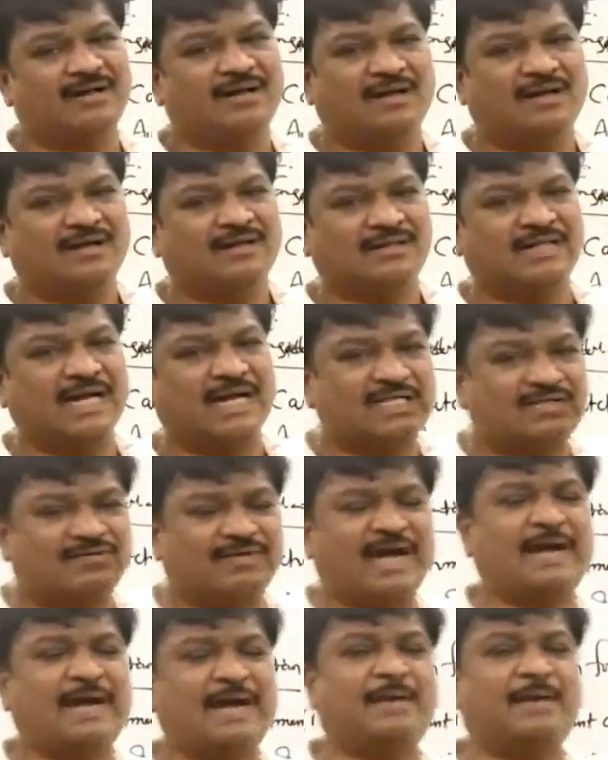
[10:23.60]
That's why
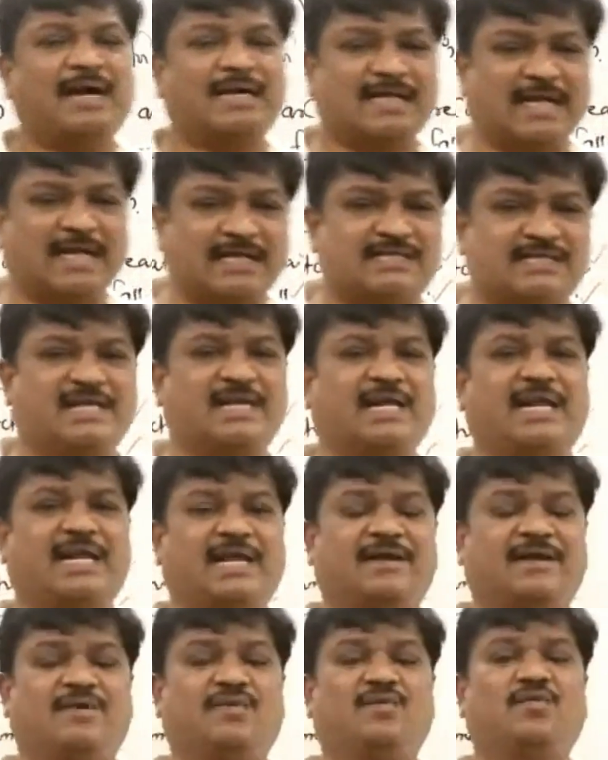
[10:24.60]
I am not considering.
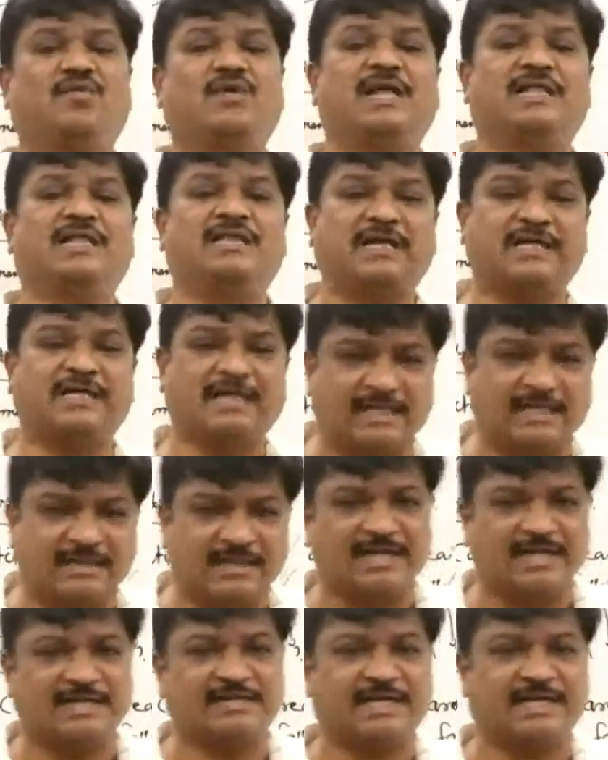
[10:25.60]
Only that author
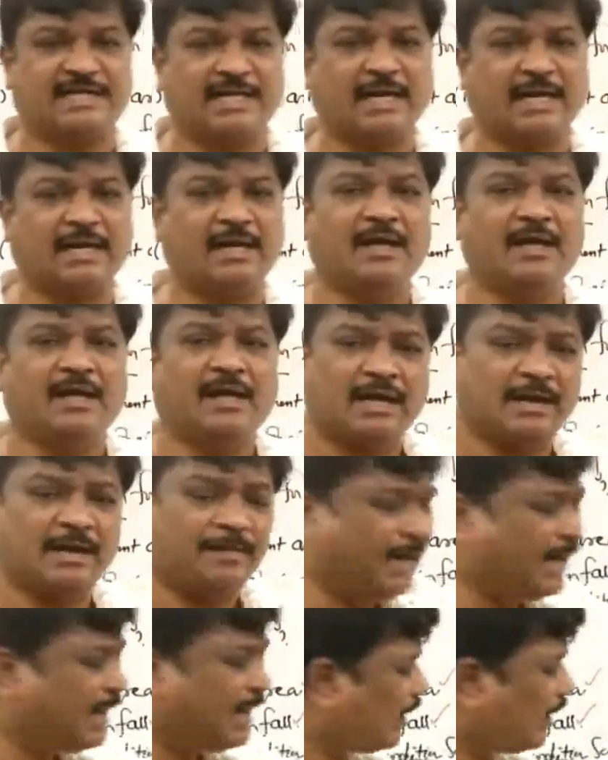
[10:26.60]
is written.
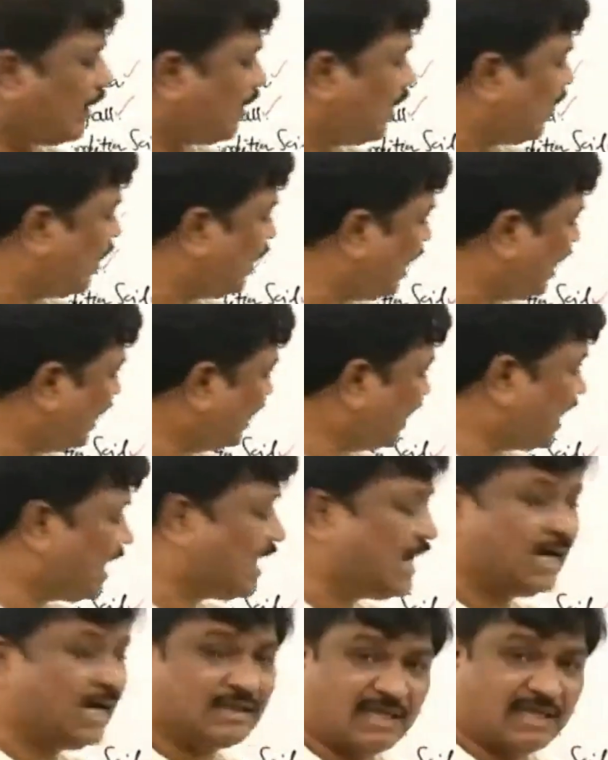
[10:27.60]
Remaining all the
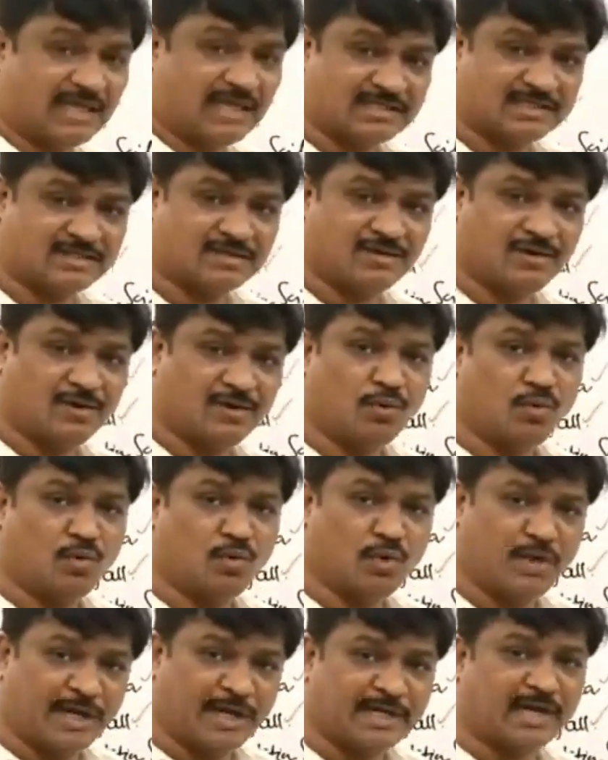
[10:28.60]
authors who
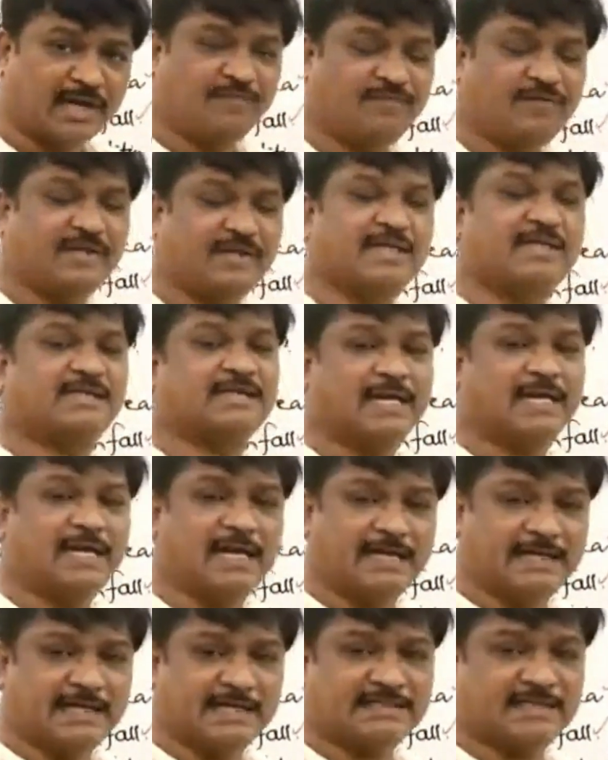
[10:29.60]
written for the
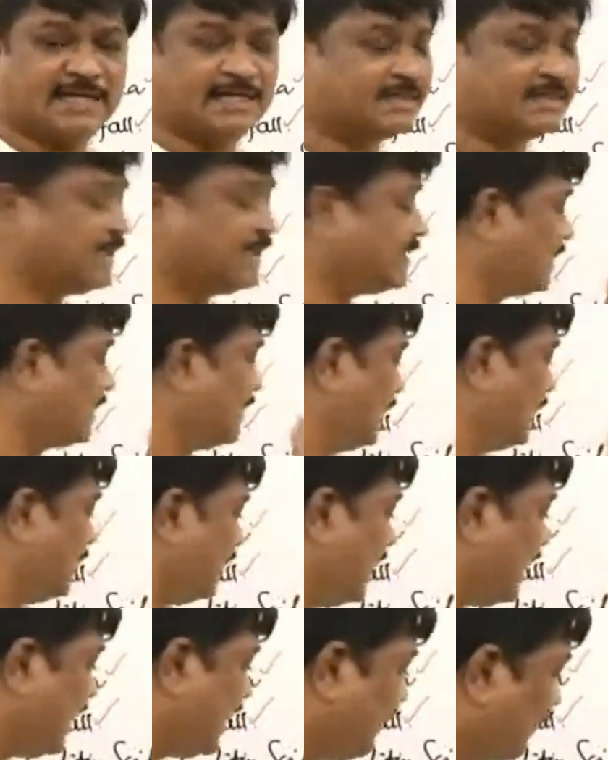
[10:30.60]
generating stations,
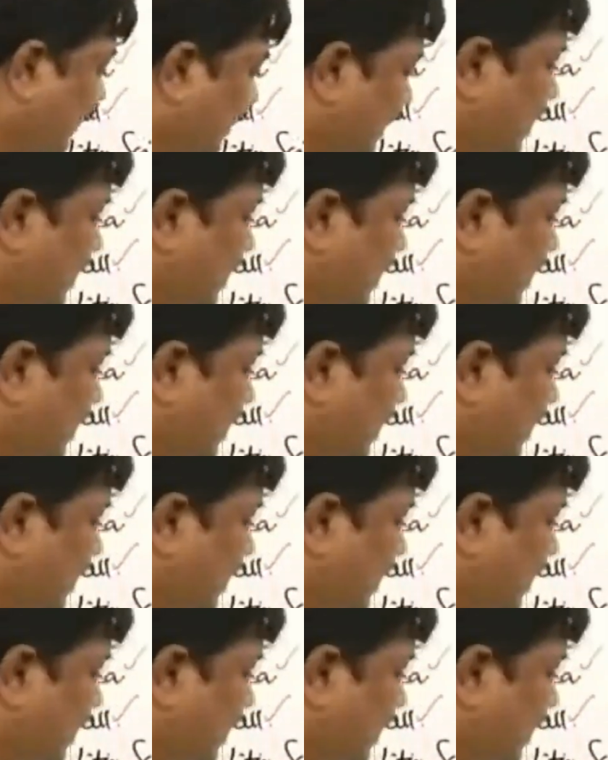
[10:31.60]
they given these